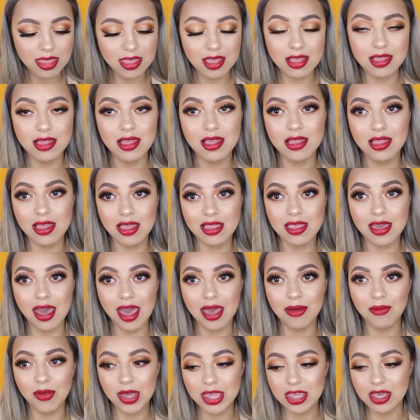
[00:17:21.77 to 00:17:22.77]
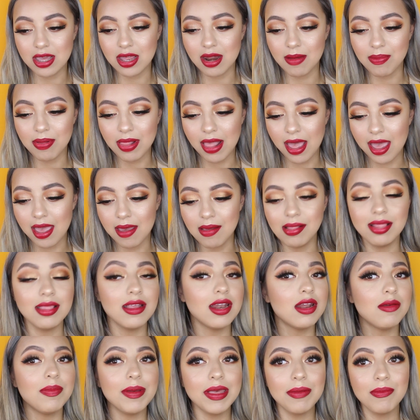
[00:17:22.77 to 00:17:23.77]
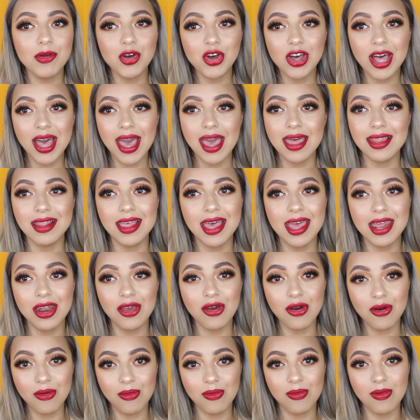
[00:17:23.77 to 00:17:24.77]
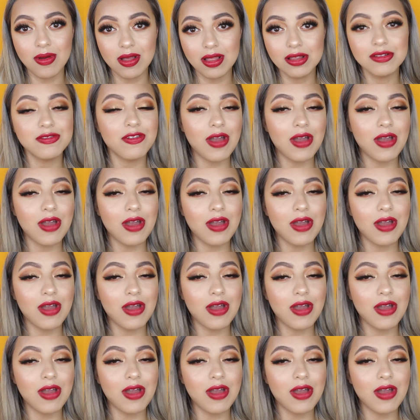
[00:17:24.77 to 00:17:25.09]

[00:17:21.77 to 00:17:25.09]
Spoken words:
this is the time where you can apply a little bit more highlight or